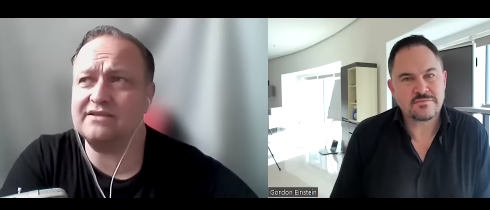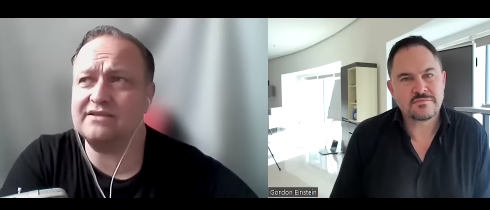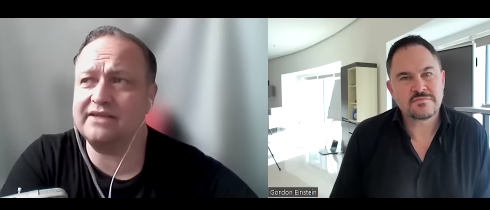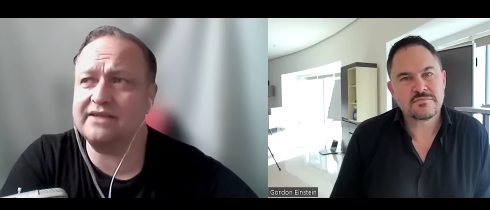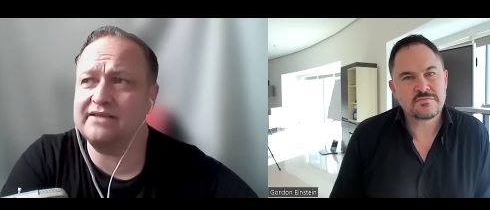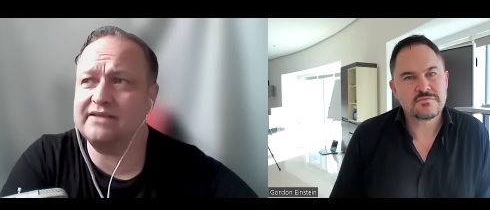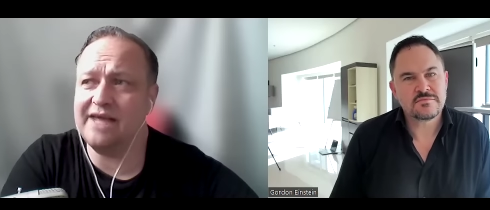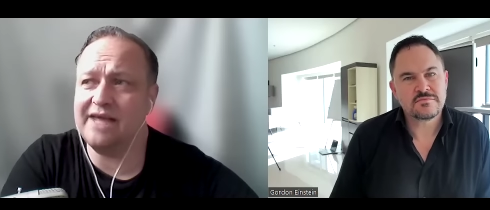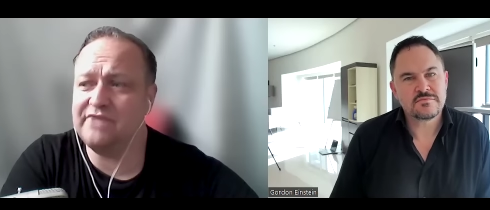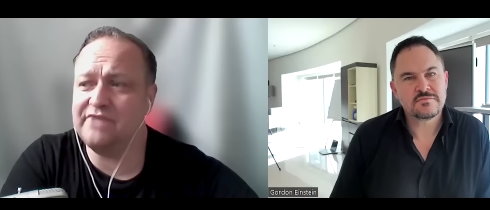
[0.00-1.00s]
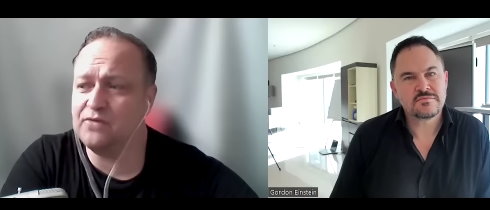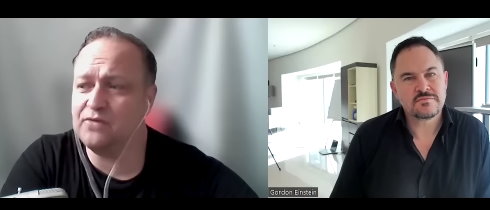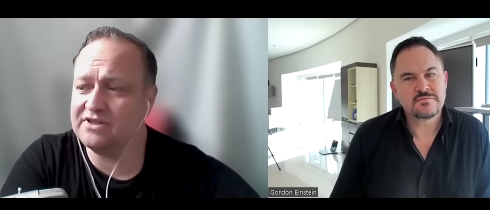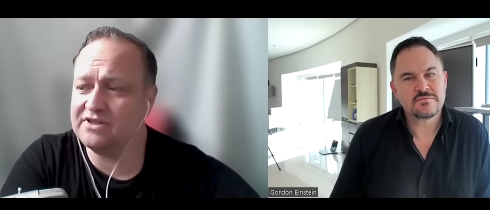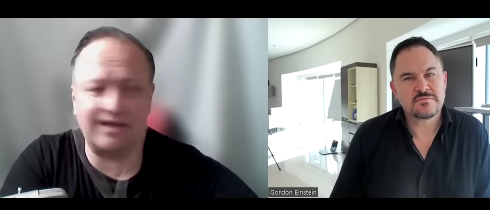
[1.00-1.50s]
Speaker 1: the, the MBA
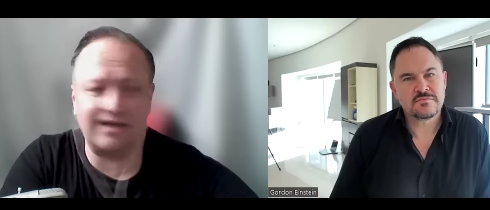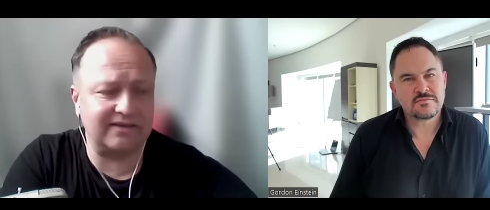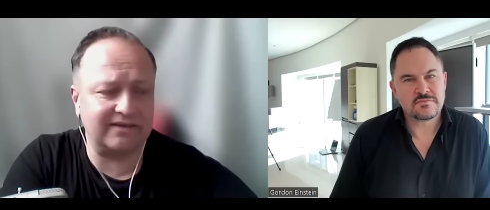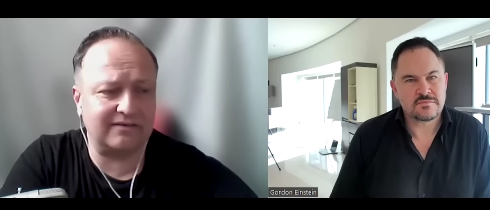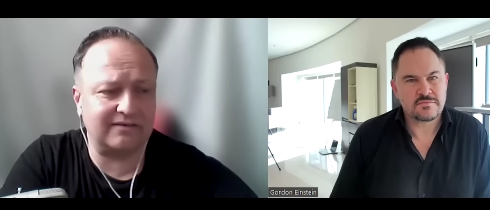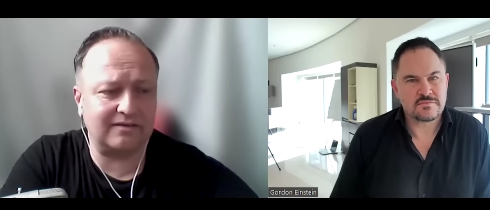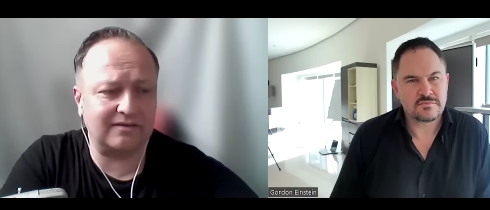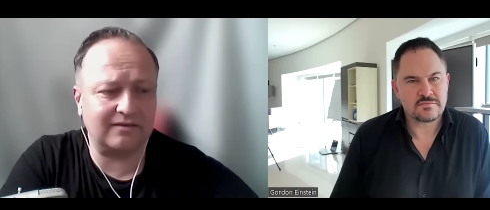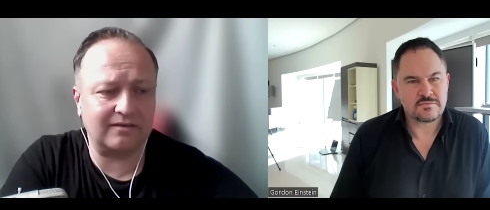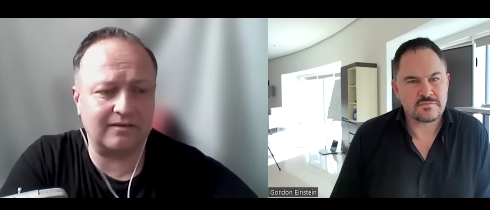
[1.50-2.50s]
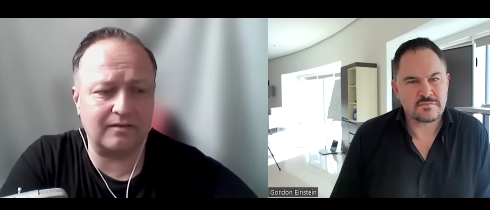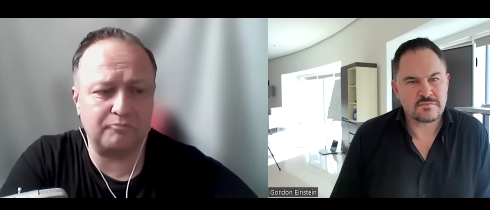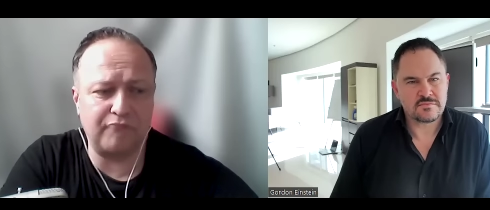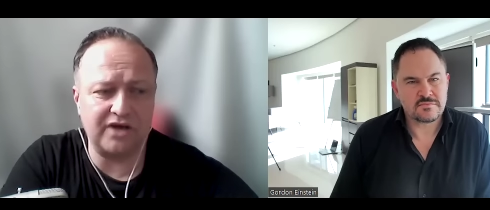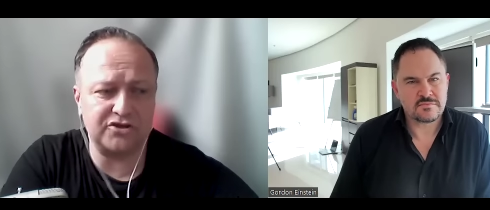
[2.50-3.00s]
was done uh, uh,
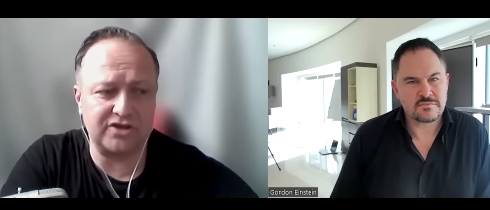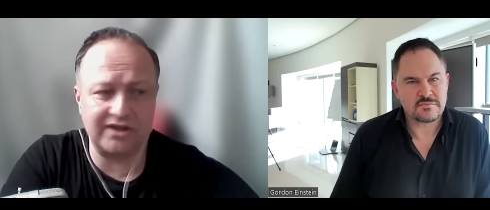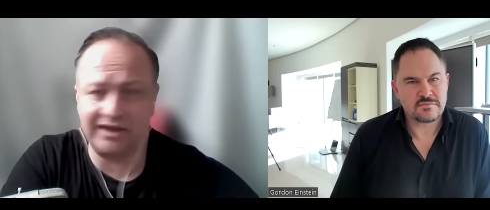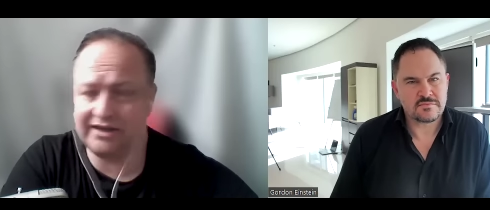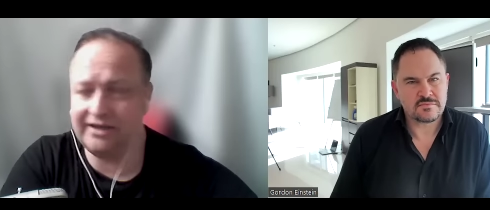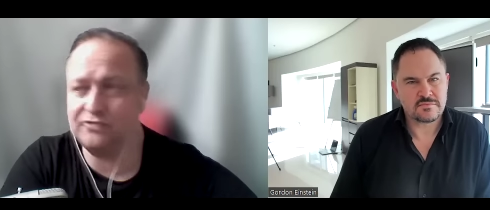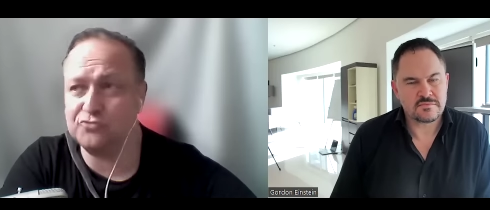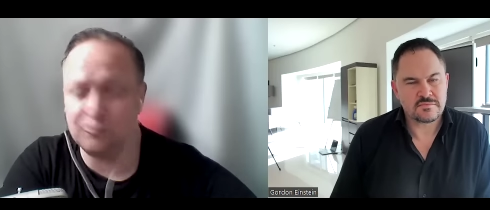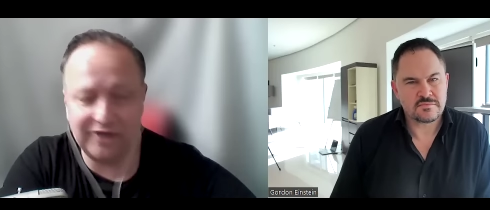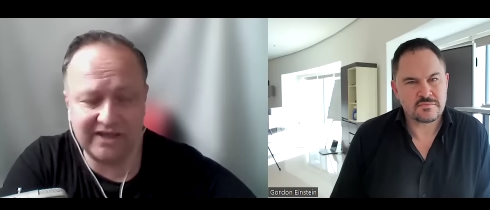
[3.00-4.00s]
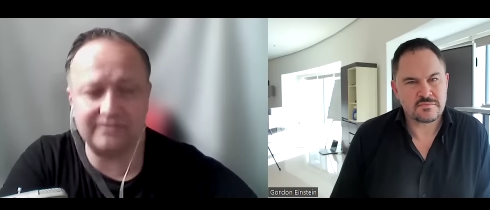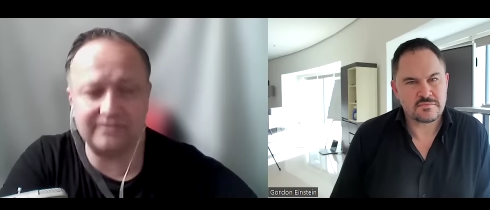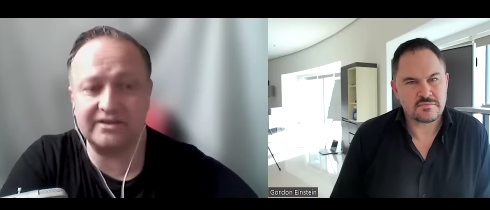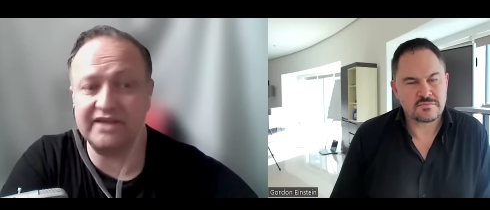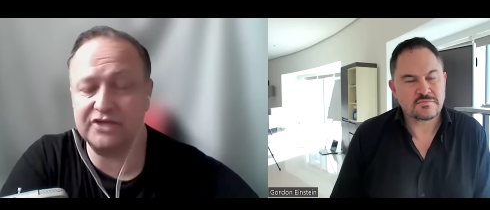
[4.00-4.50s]
partially in Romania.
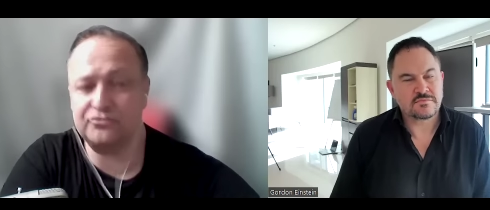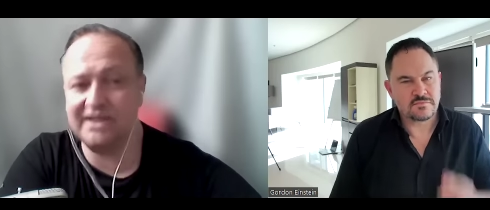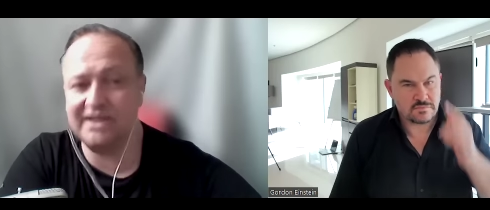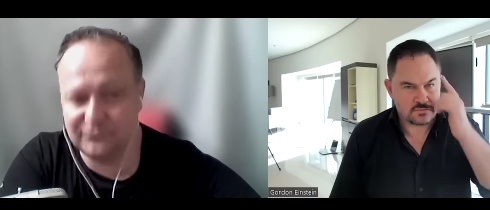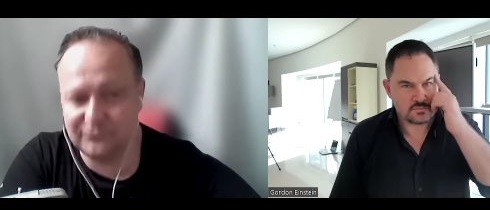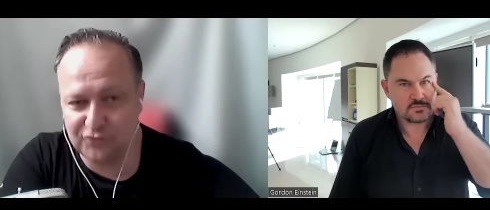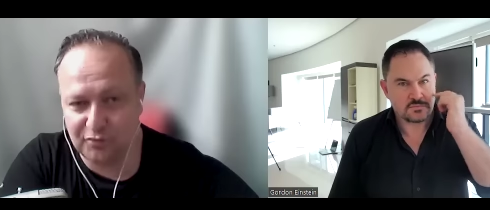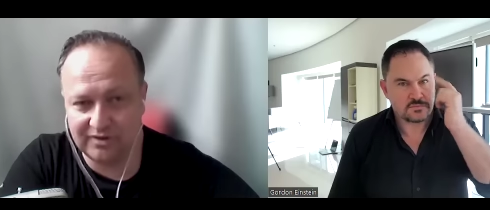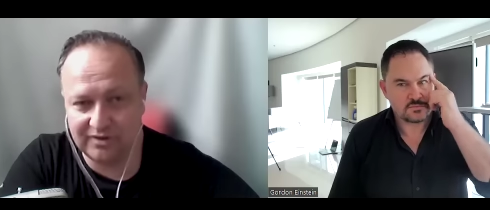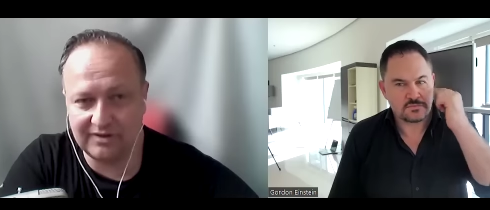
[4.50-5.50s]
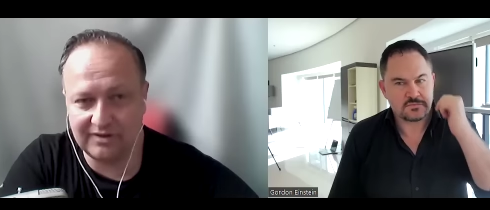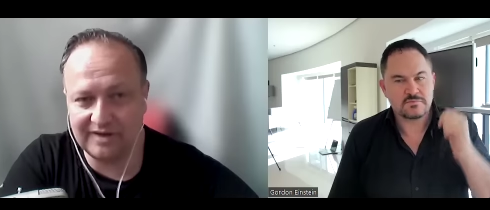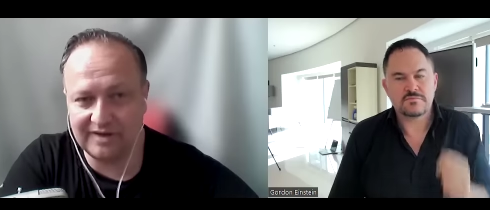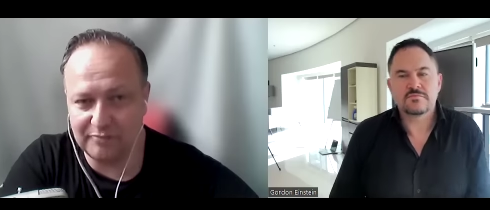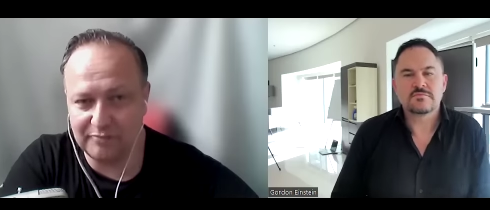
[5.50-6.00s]
The degrees from uh,
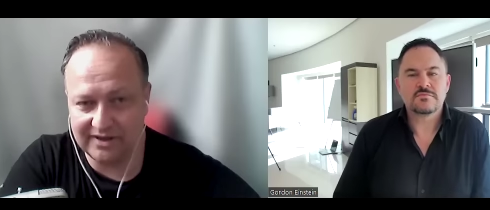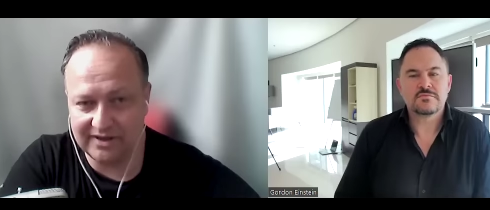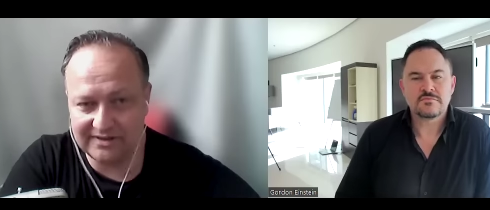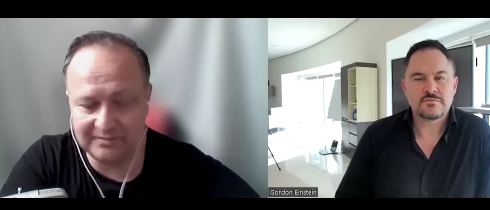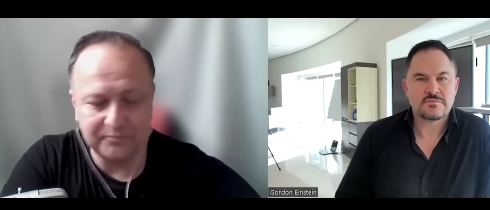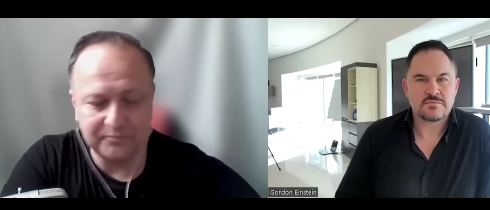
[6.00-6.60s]
CNAM Paris.